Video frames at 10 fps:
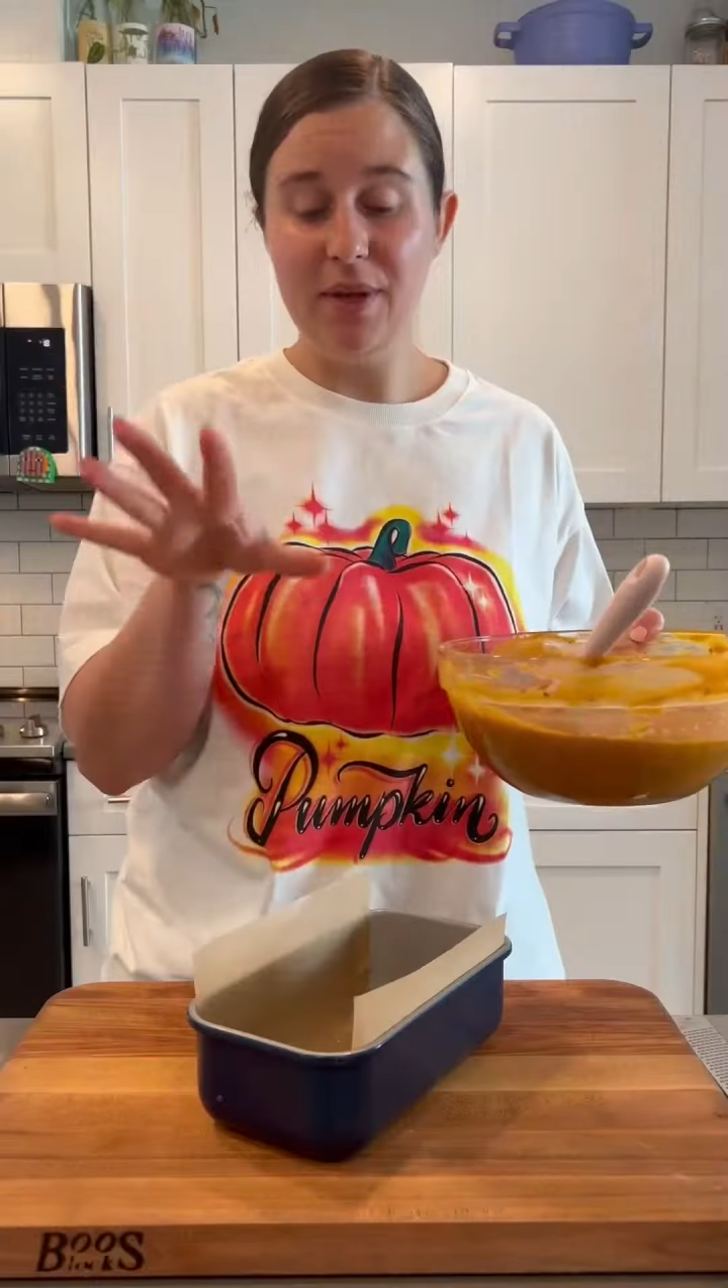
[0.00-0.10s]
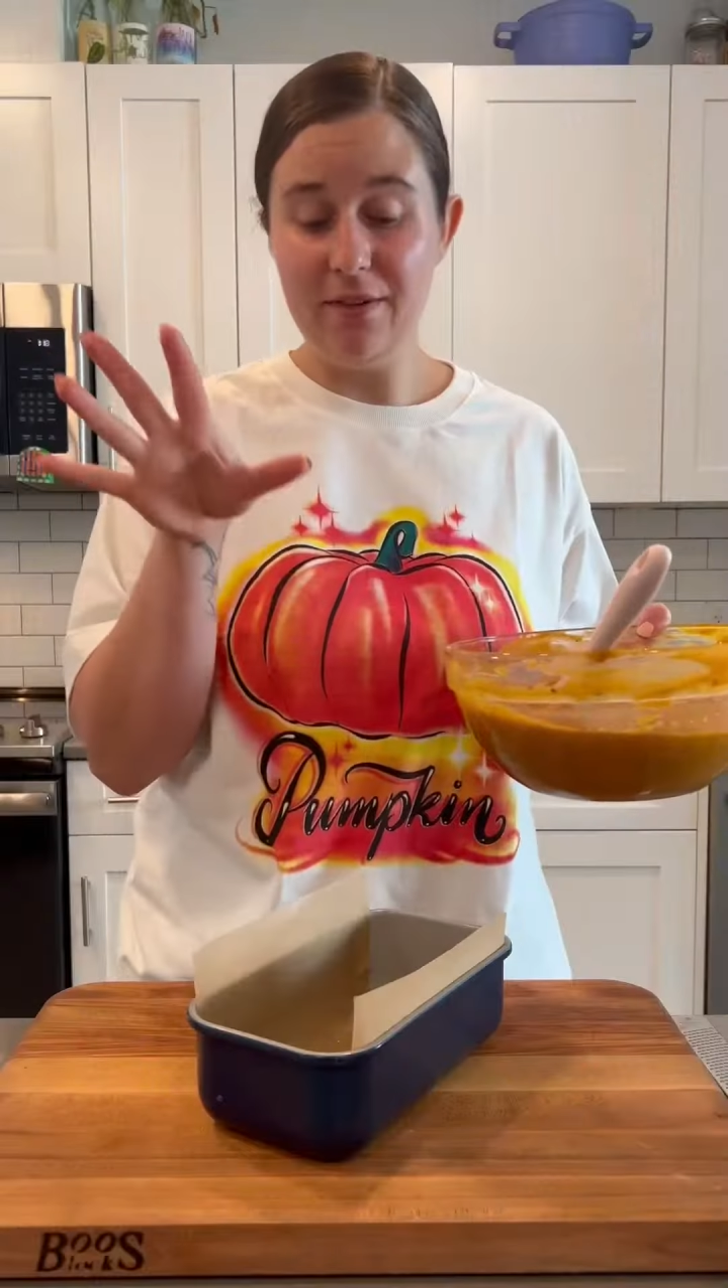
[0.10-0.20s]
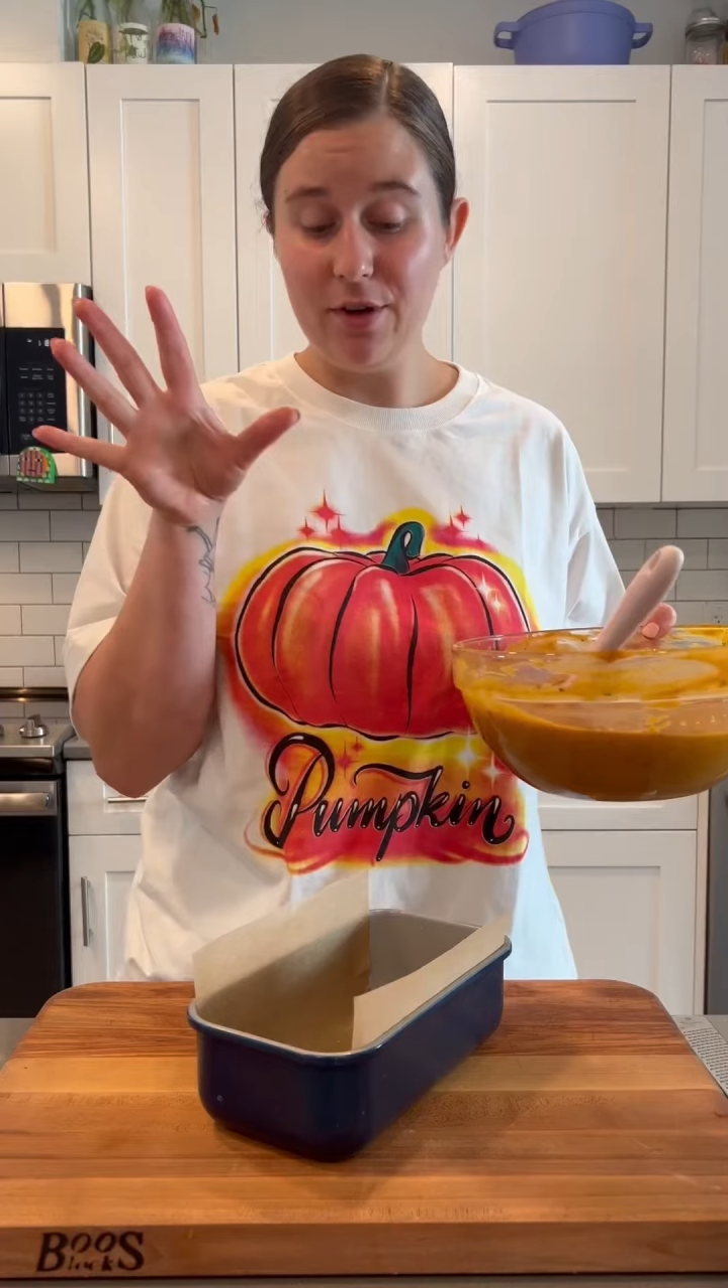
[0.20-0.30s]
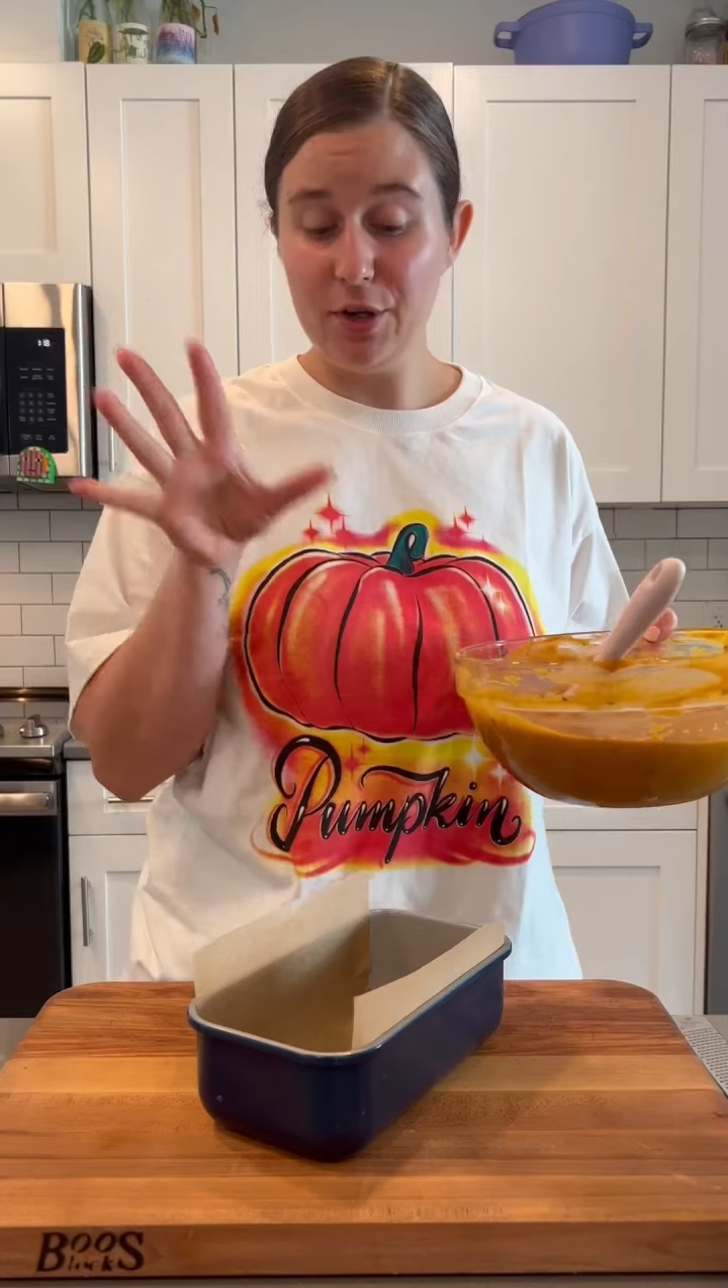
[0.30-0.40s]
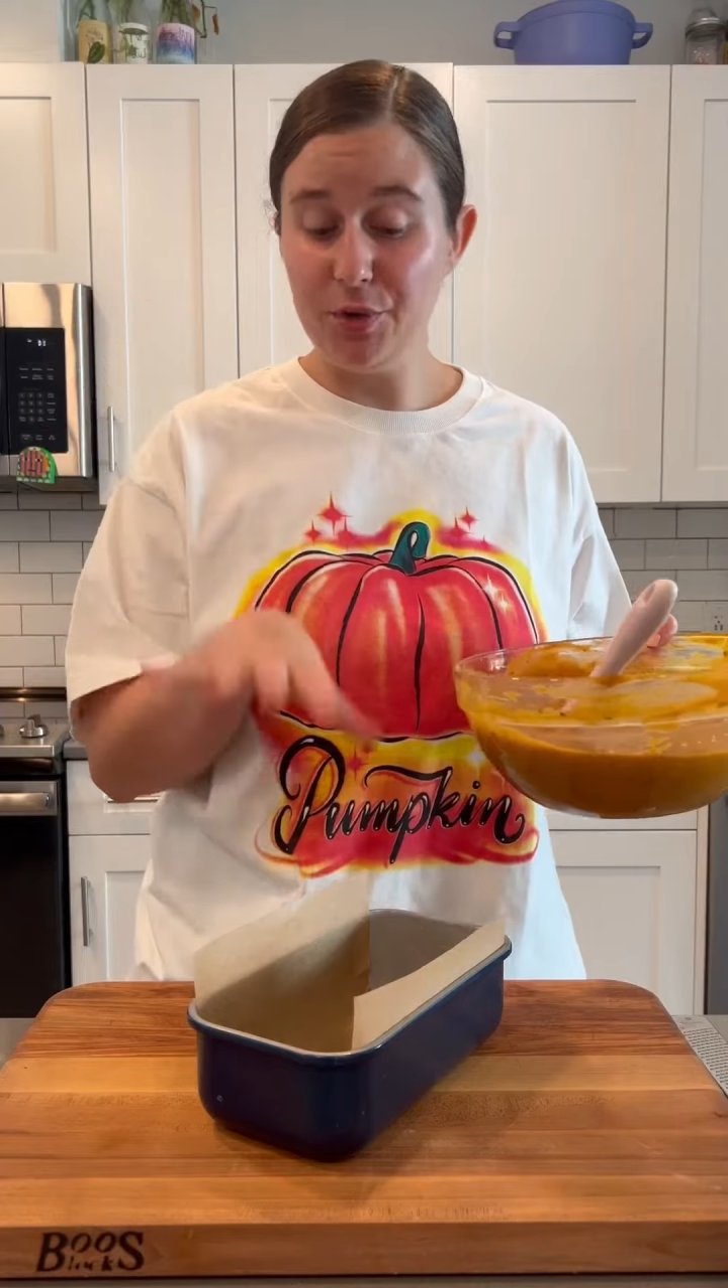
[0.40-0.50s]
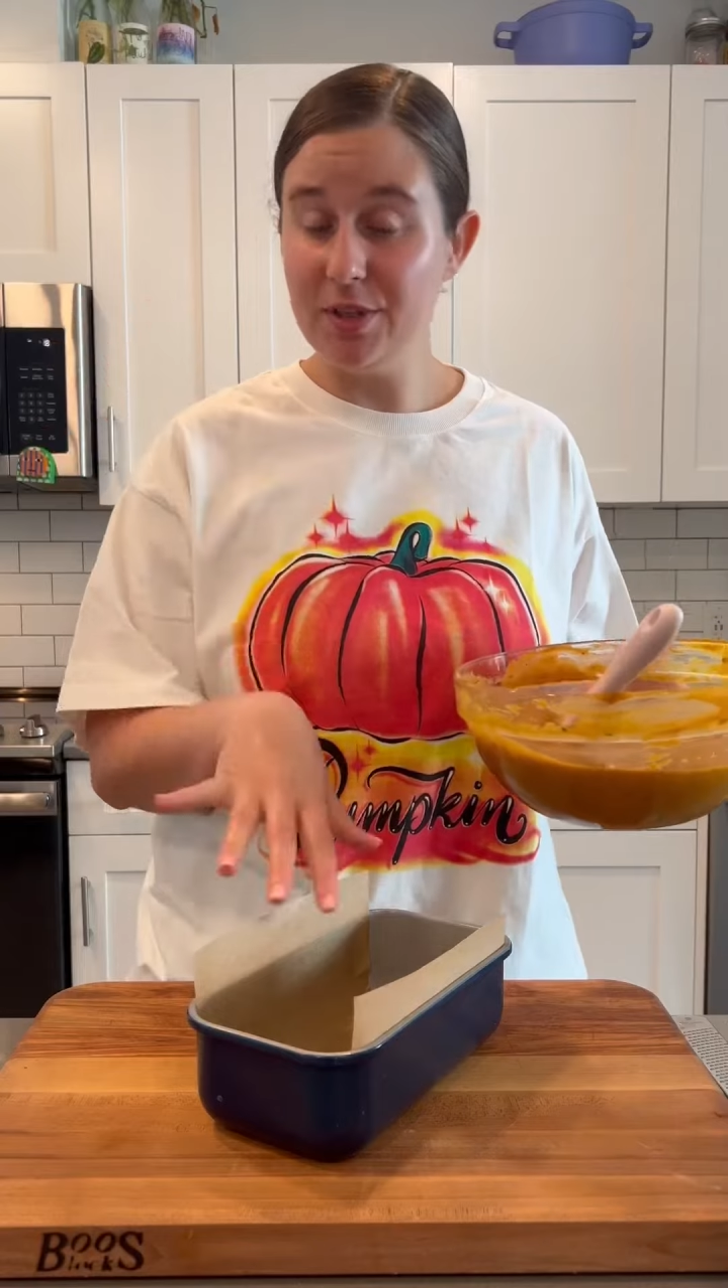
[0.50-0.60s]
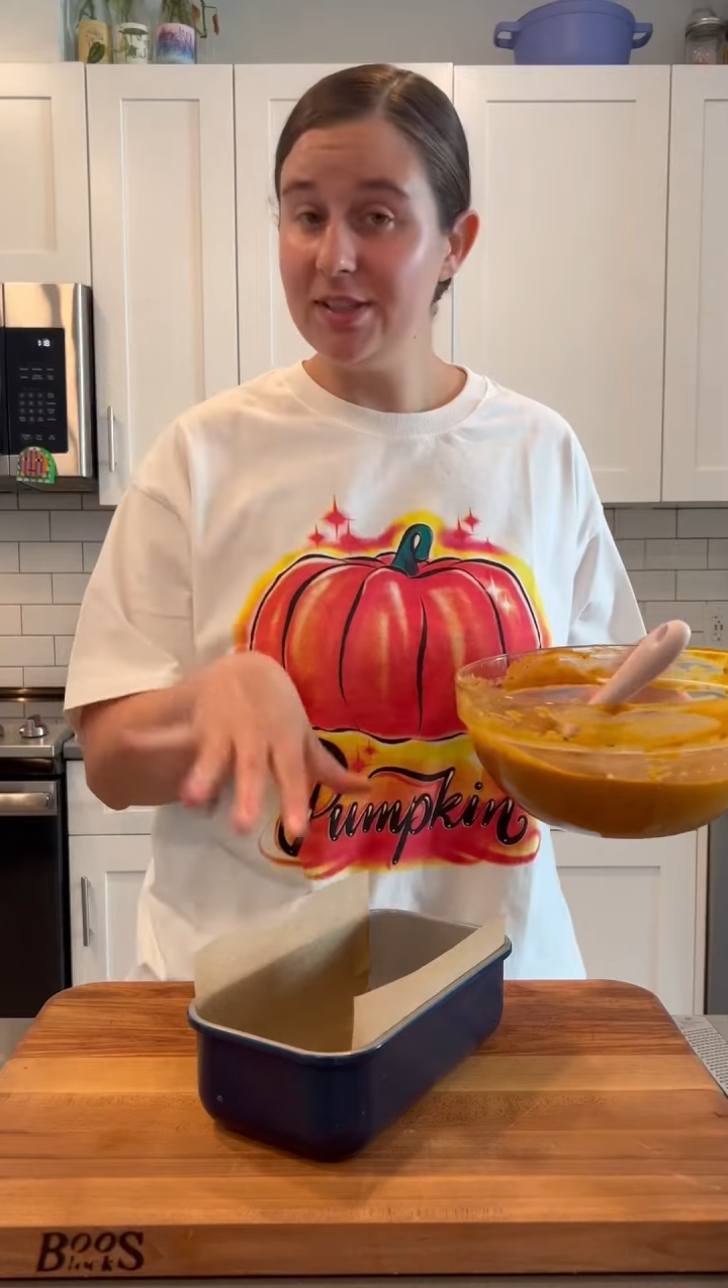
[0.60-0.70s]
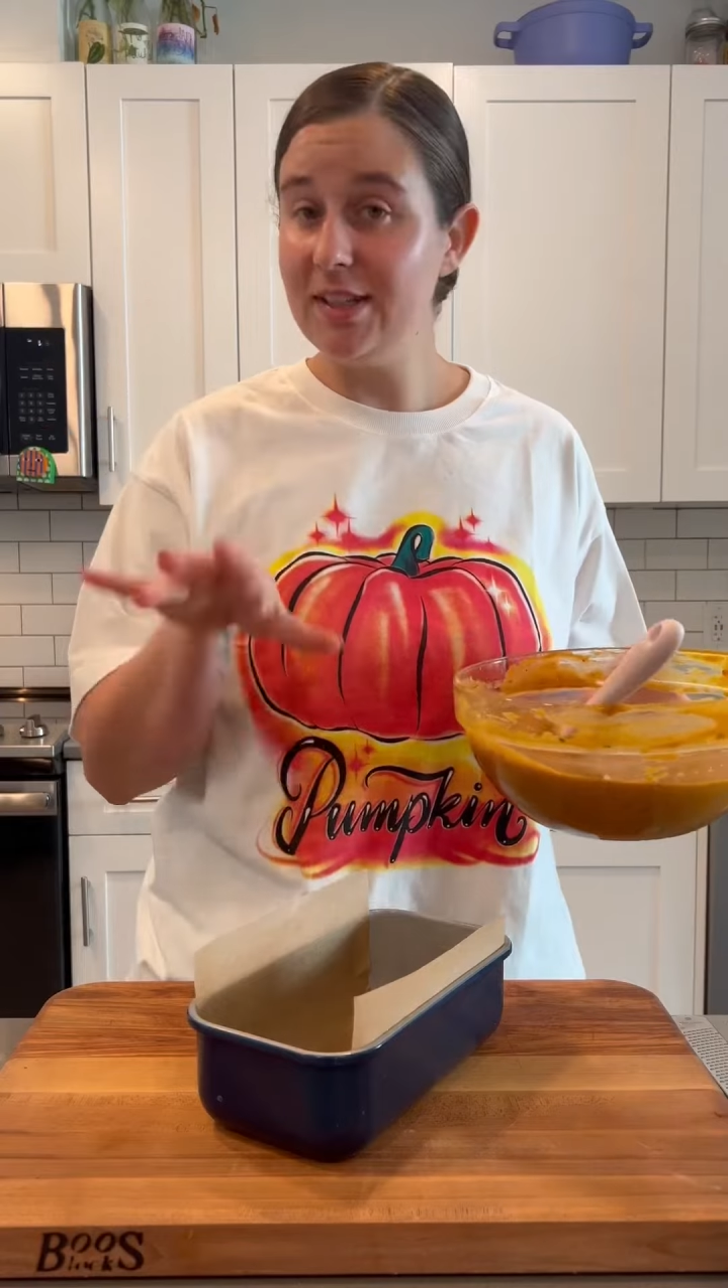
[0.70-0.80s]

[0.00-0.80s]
have our greased